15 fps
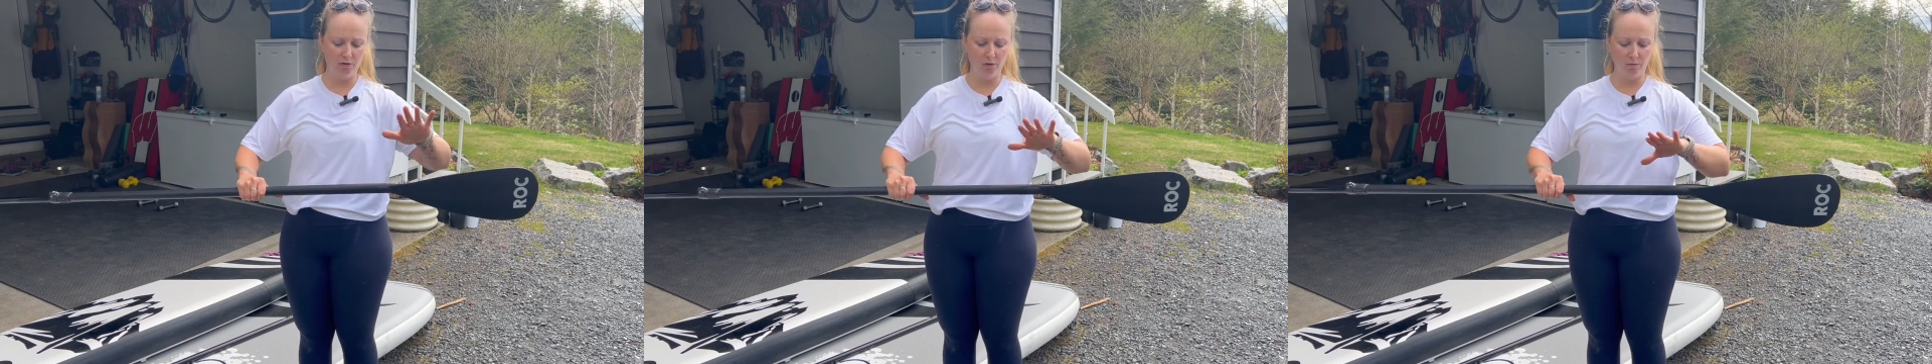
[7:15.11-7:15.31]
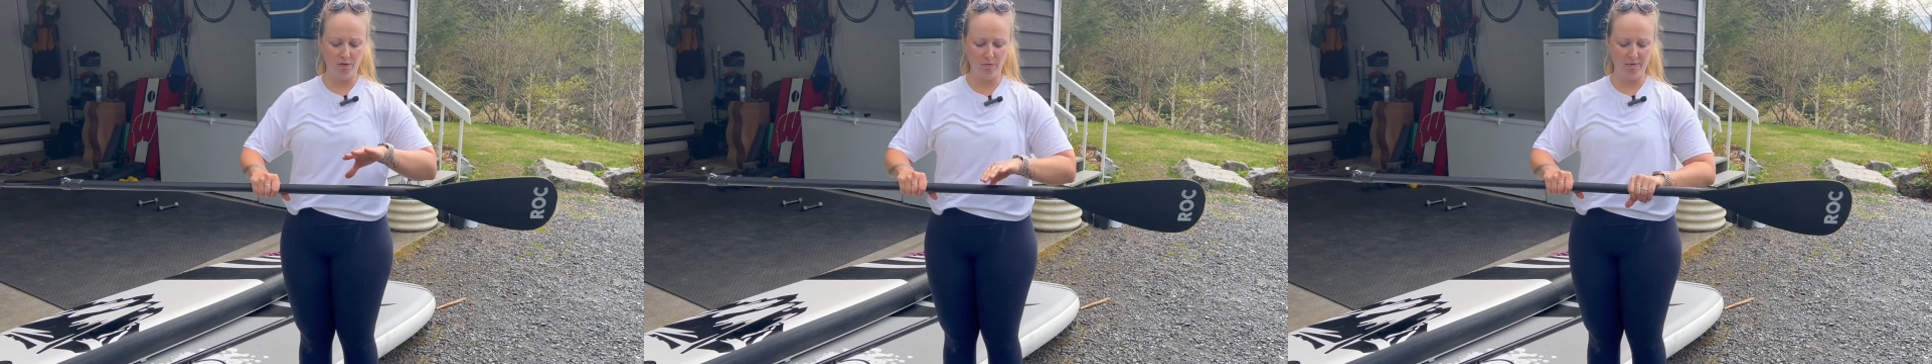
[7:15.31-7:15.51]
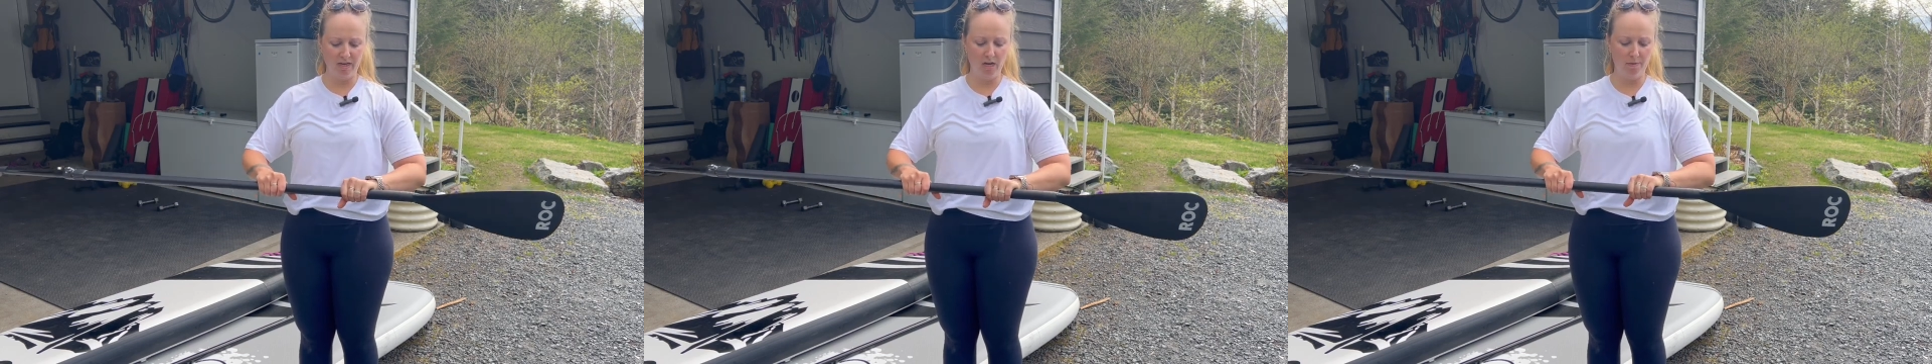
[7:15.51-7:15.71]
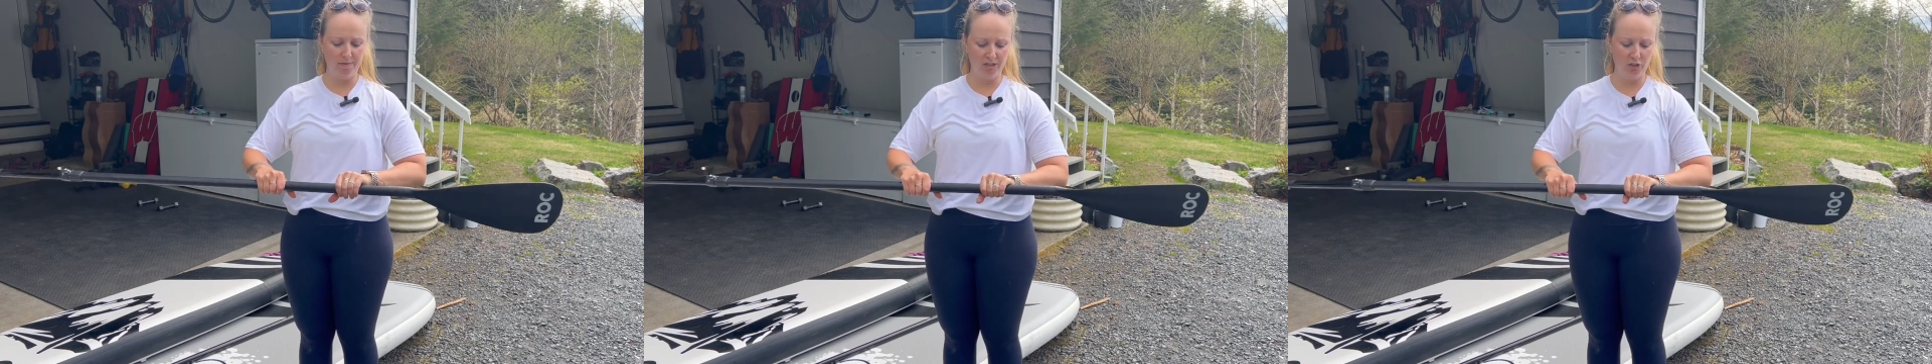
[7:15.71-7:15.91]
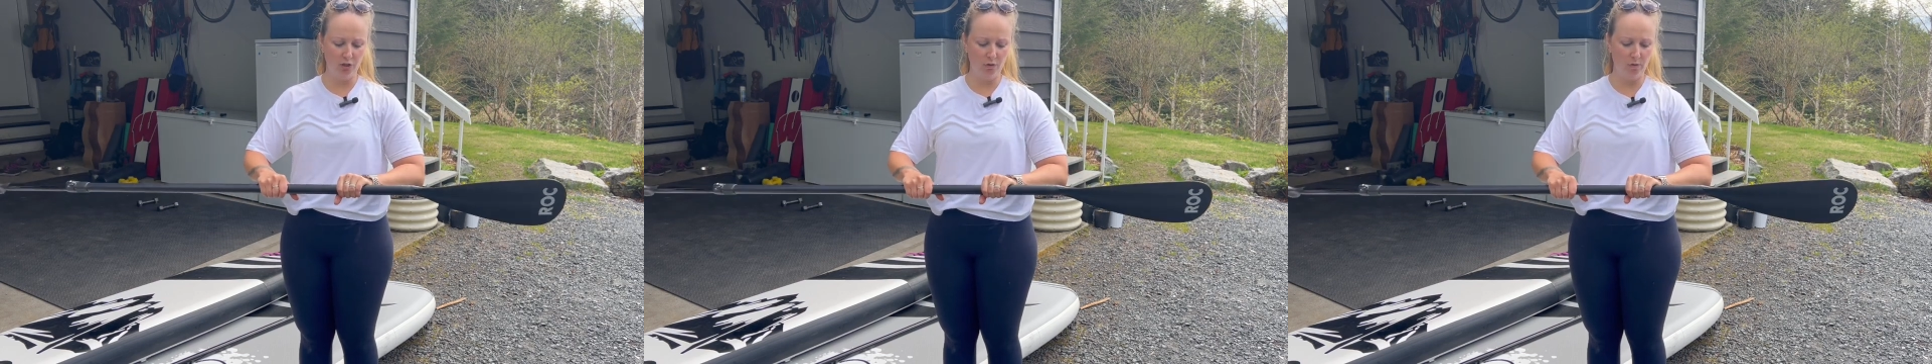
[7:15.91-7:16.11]
don't want to be
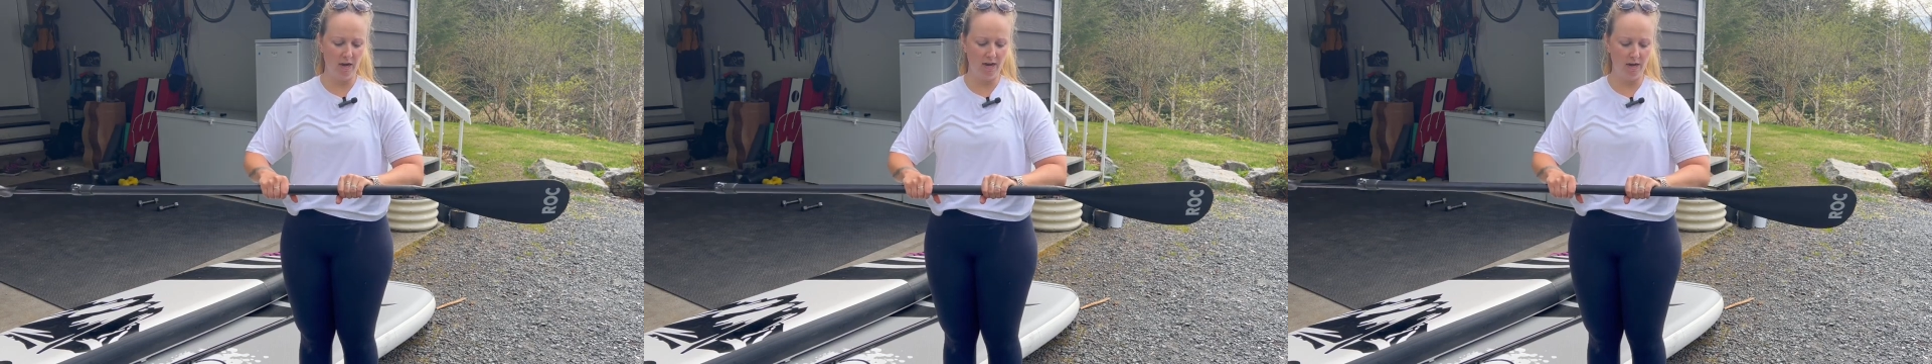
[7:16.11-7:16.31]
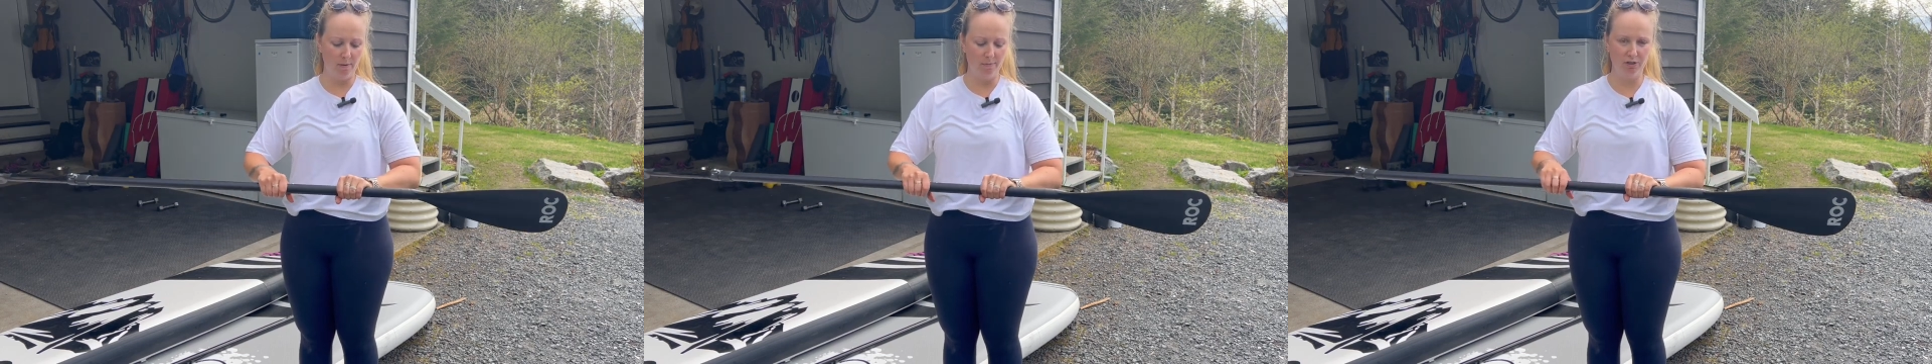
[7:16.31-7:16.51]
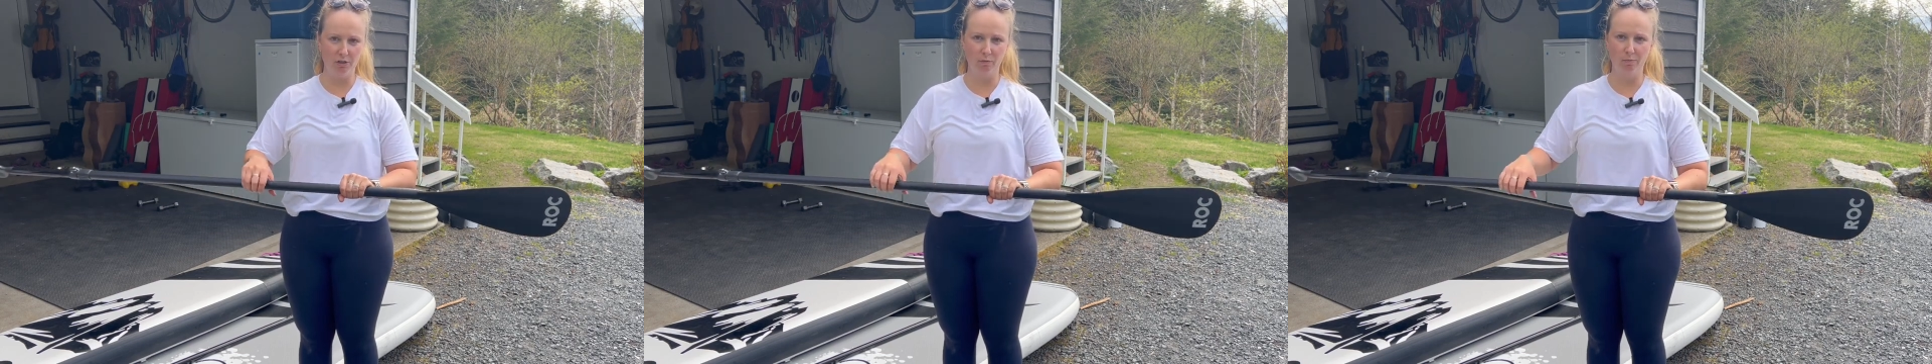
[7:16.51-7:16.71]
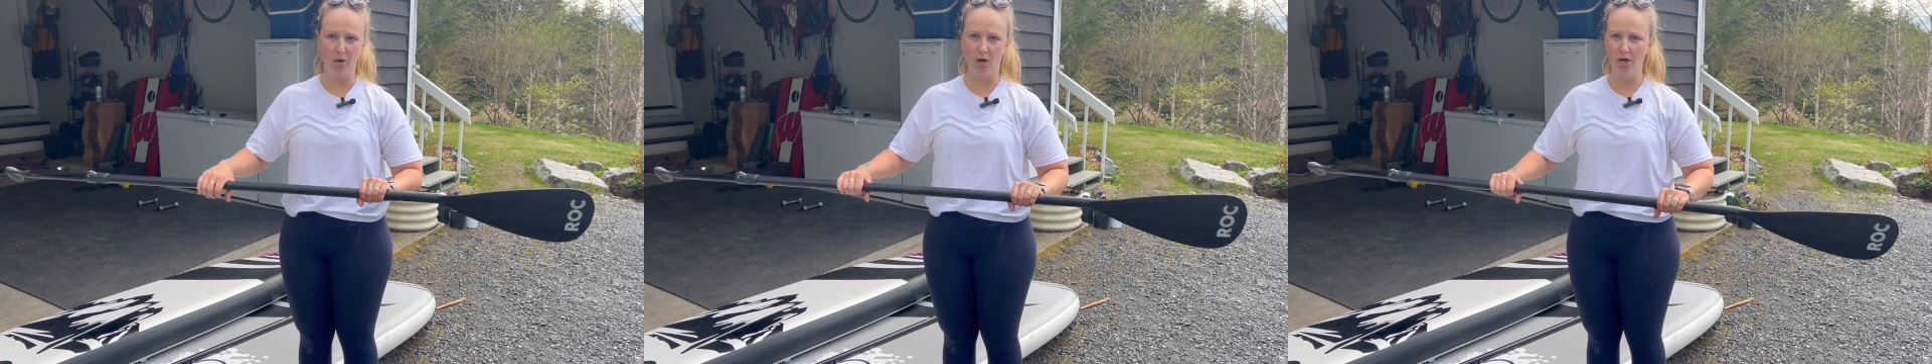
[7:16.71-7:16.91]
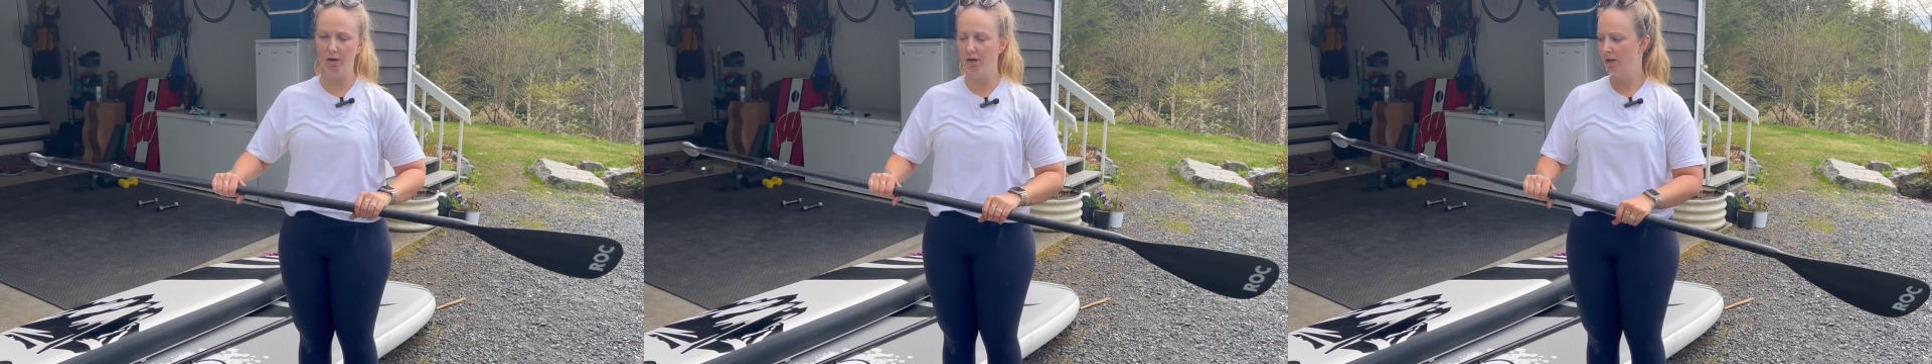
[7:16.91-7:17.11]
coming too high up on your
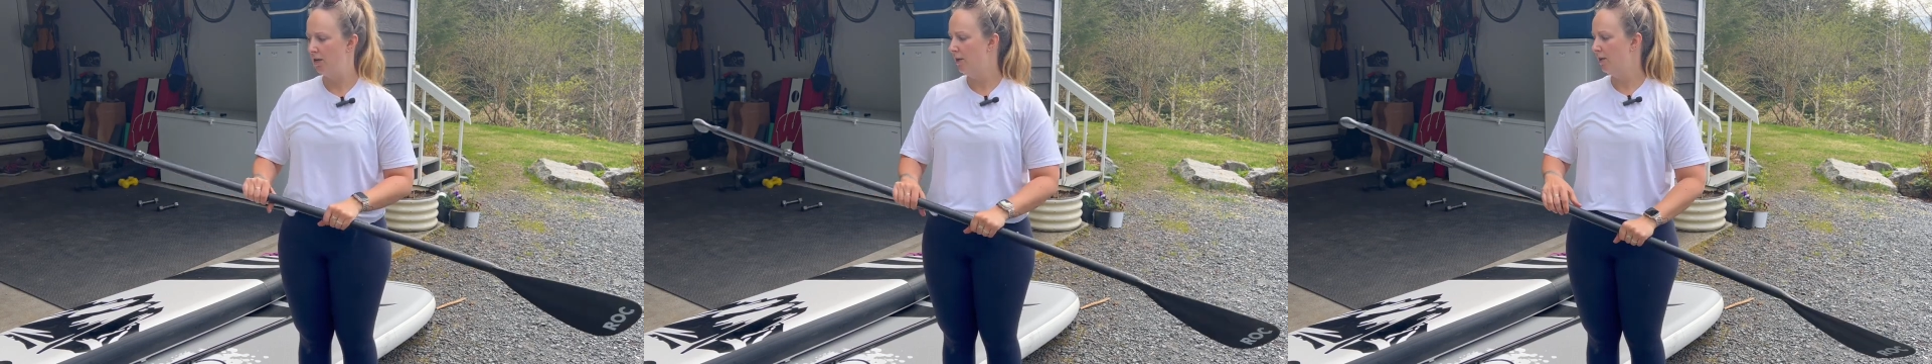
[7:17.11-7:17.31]
bar.